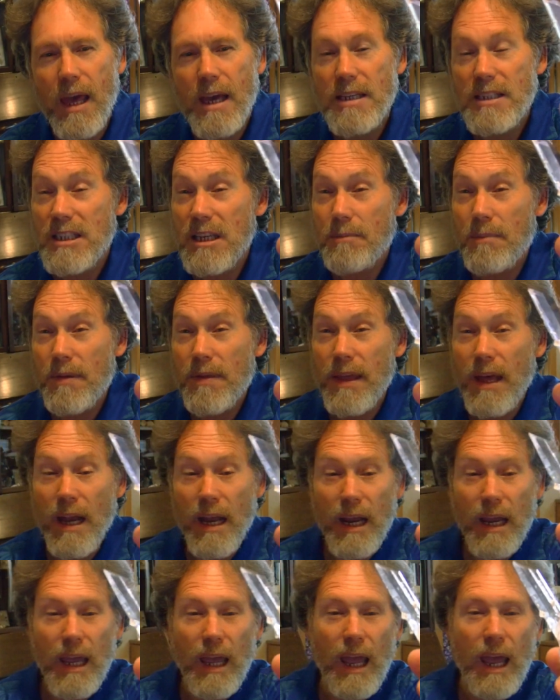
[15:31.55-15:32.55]

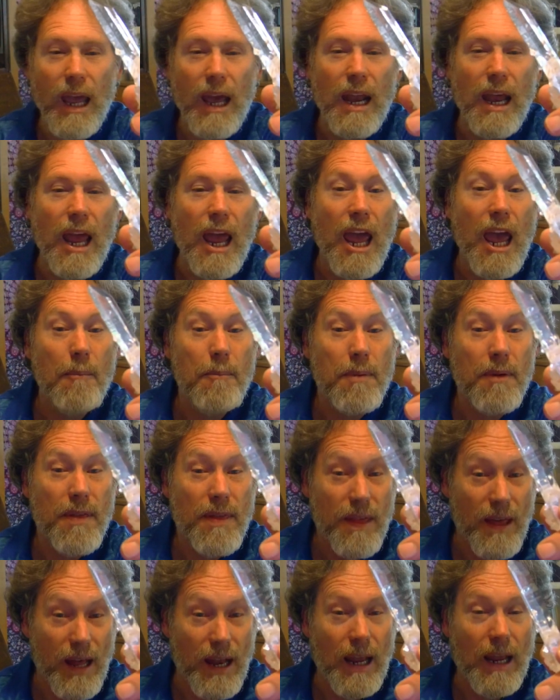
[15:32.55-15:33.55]
sympathetic and
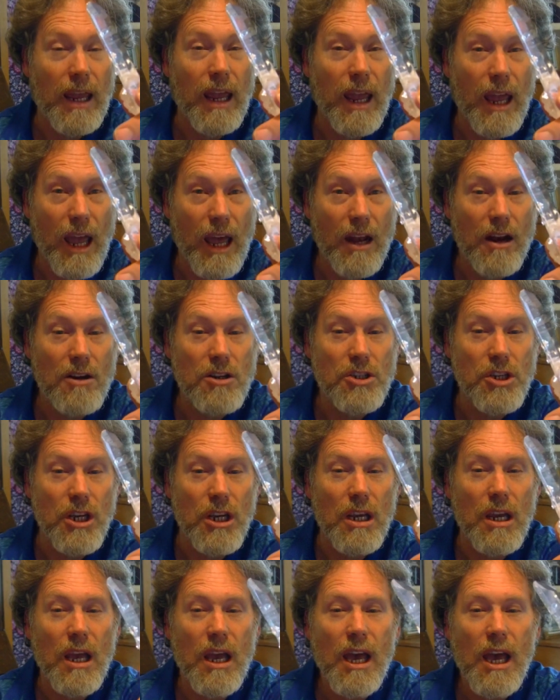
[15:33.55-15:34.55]
empathetic
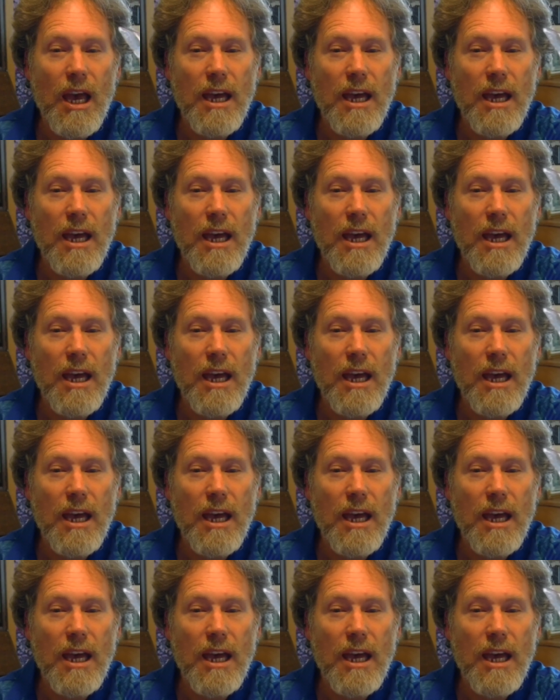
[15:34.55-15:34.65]
energy